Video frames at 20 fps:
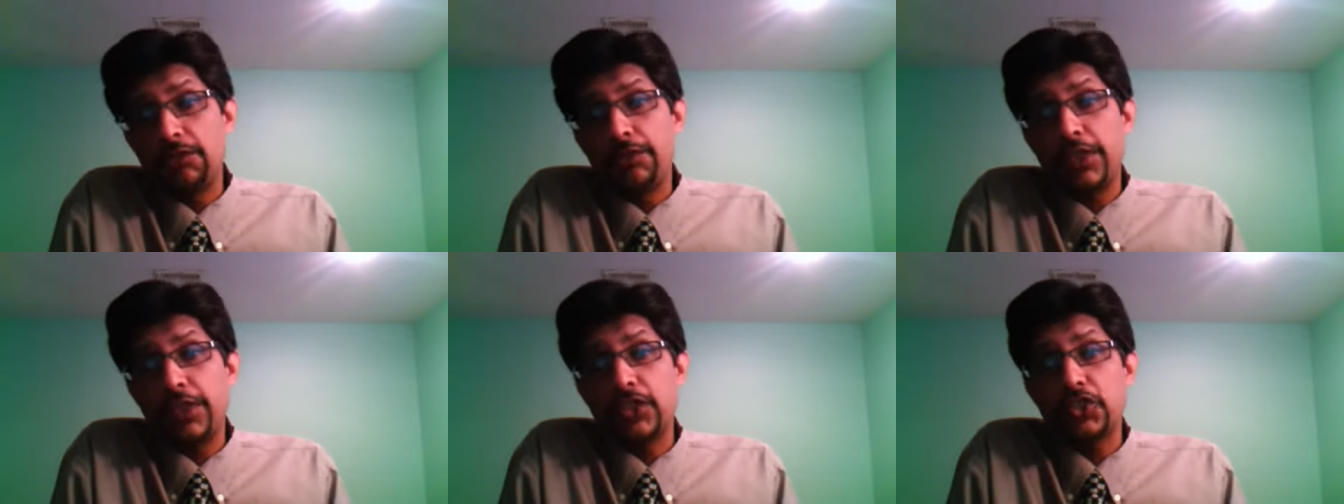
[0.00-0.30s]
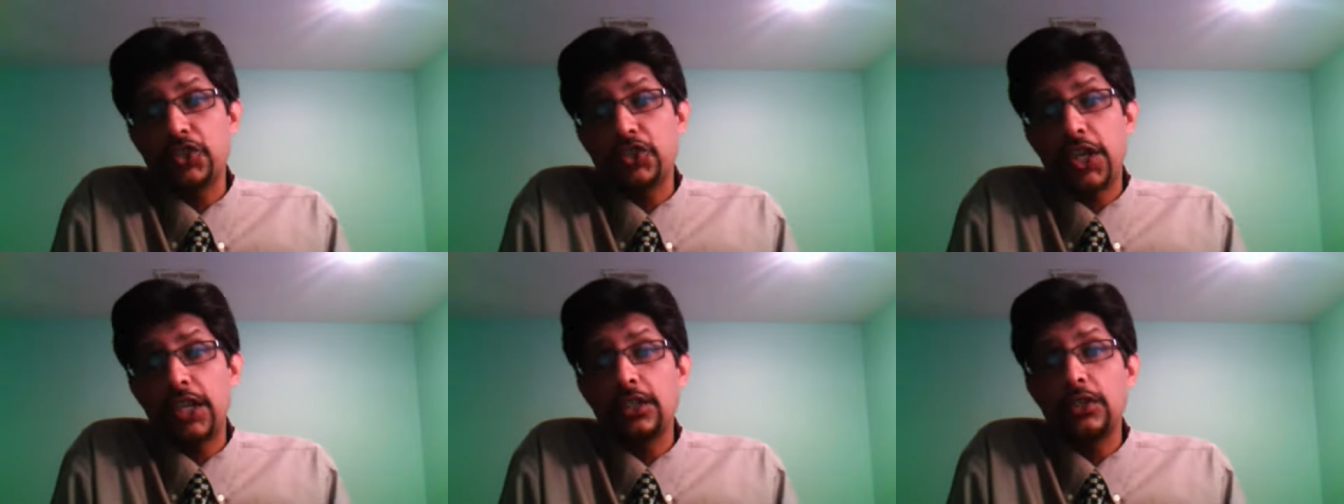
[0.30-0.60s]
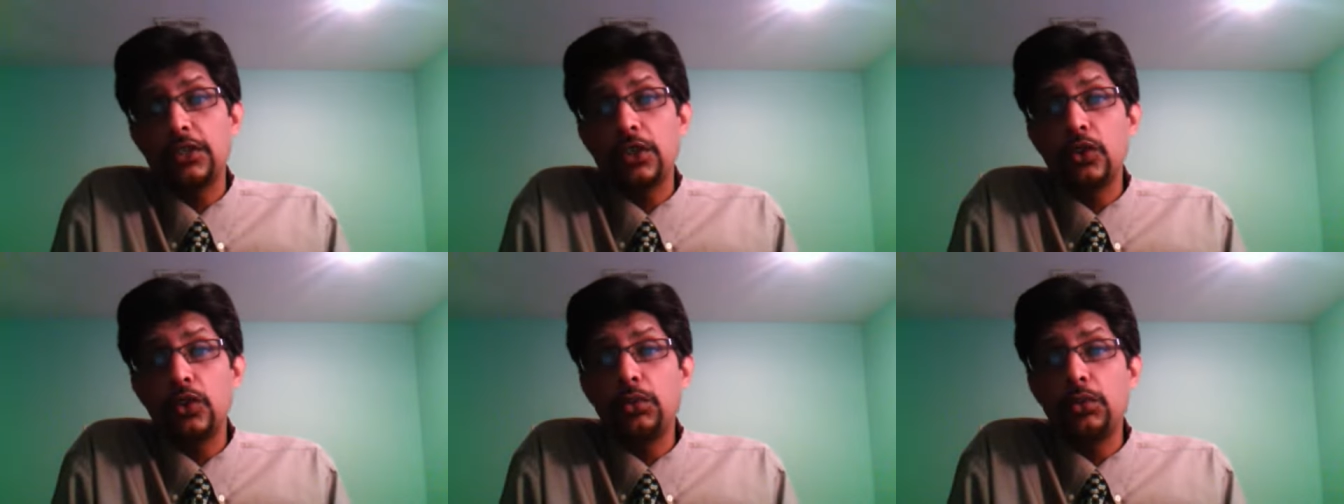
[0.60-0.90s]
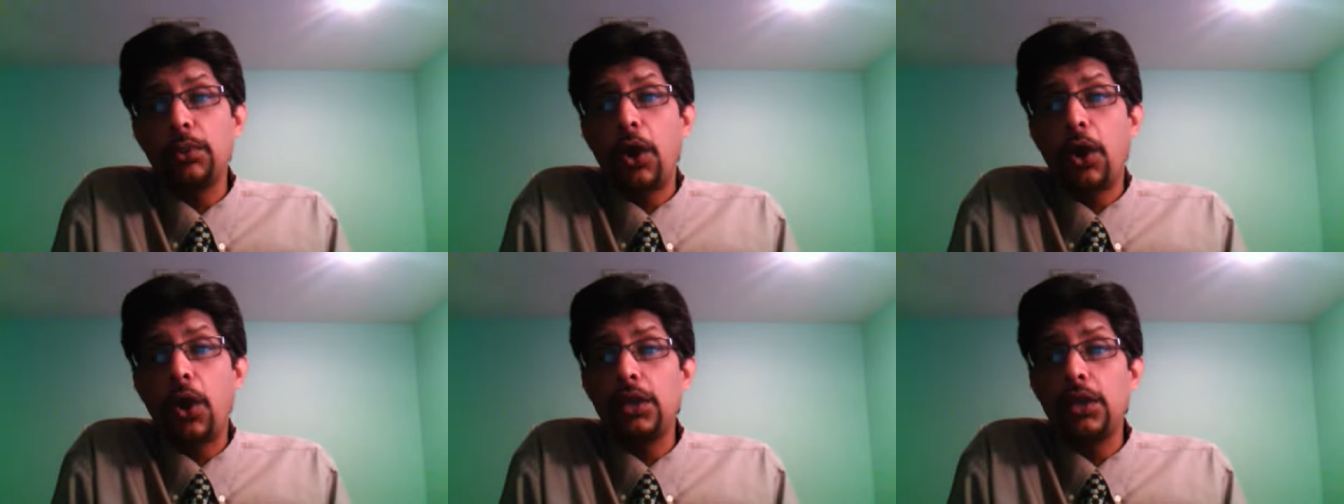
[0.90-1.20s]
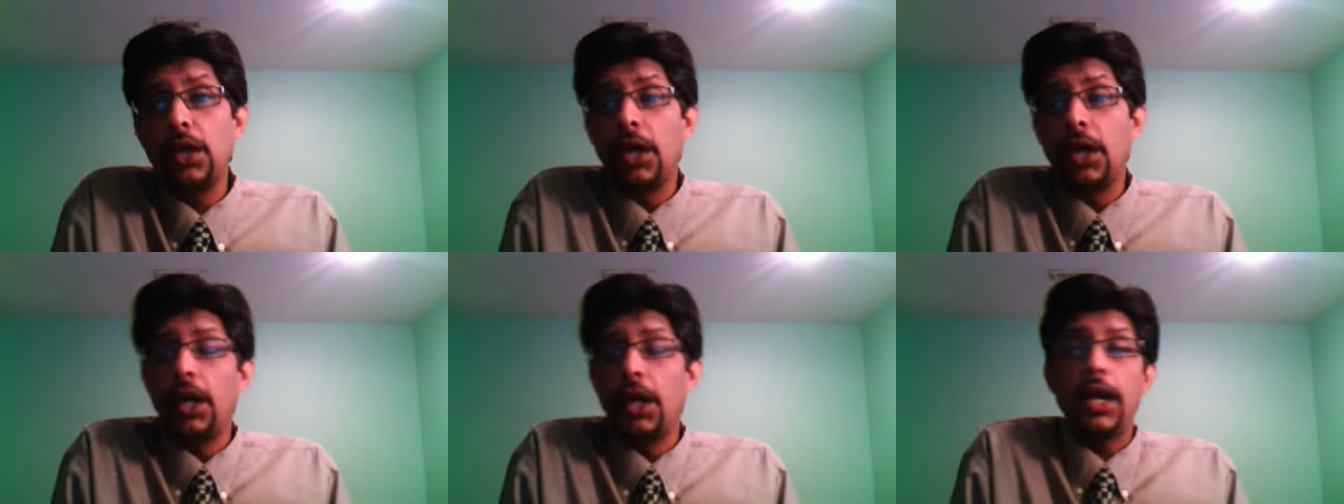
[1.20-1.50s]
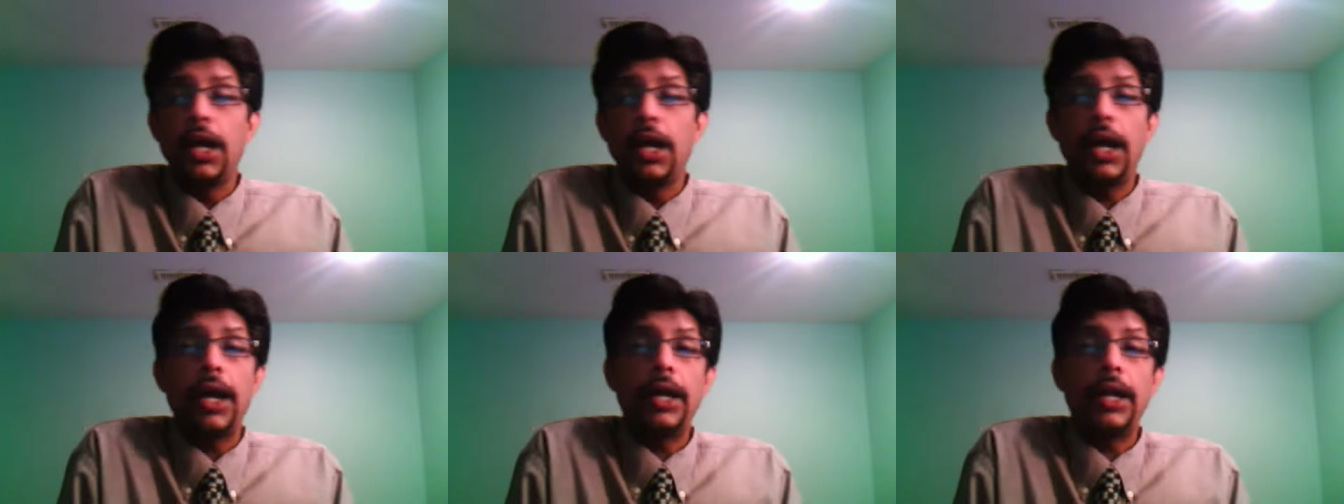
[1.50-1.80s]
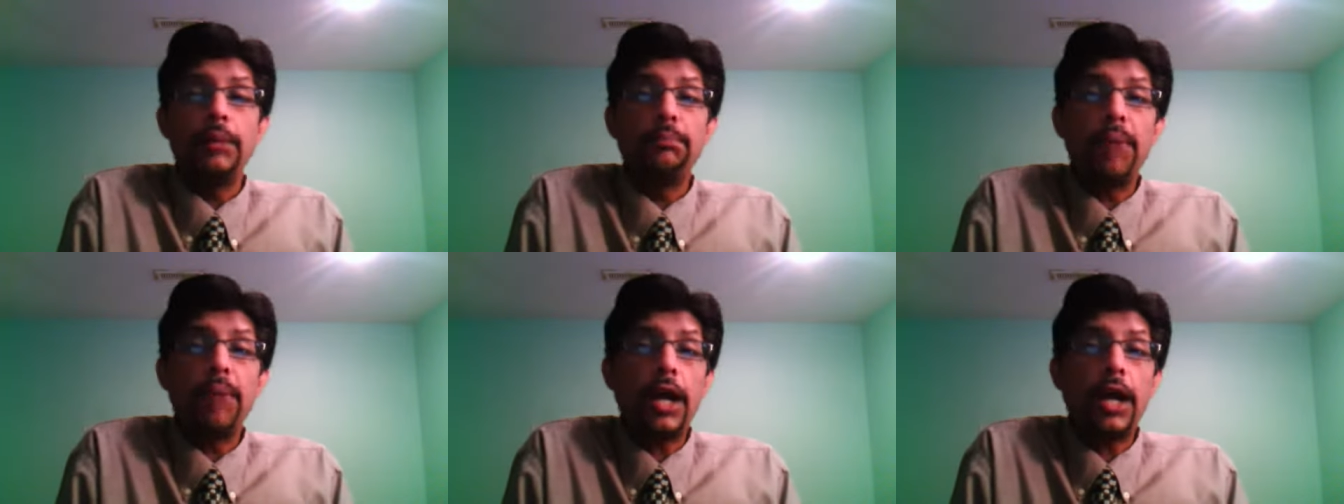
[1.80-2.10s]
Finch sharing the new ball
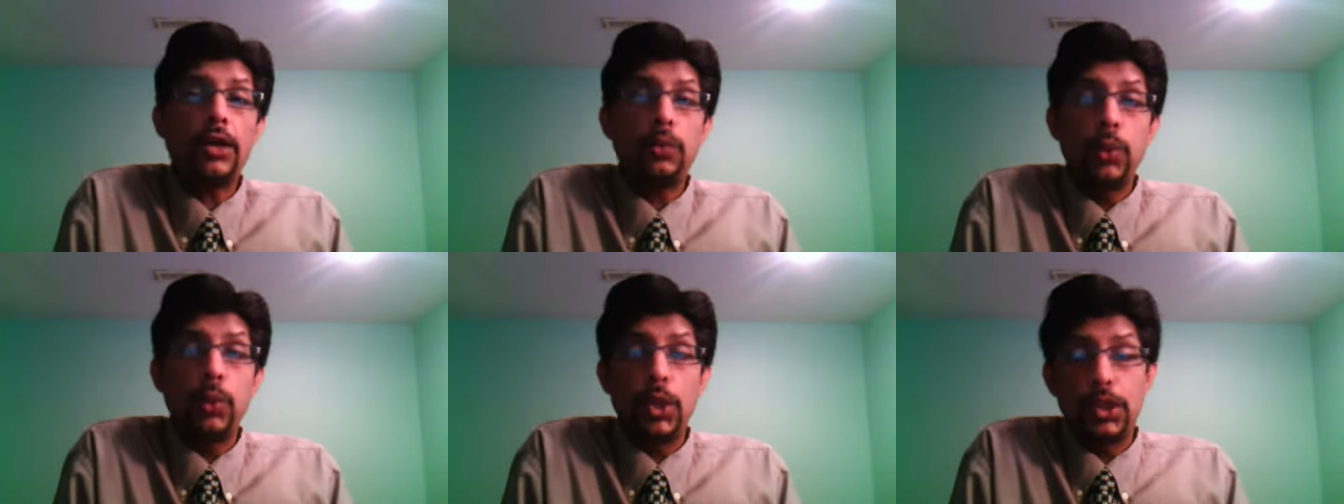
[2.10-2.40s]
and Mark Wood